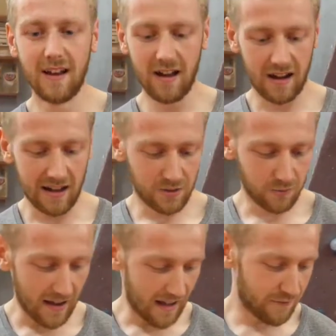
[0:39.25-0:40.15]
I like to
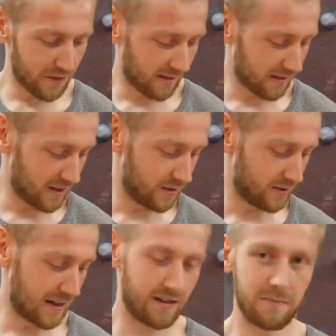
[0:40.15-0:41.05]
write everything that I do
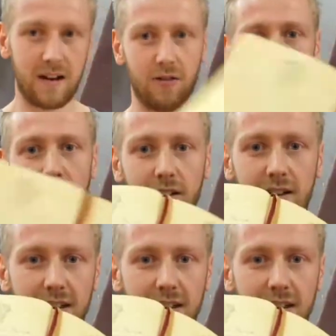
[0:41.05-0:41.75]
down in my little book.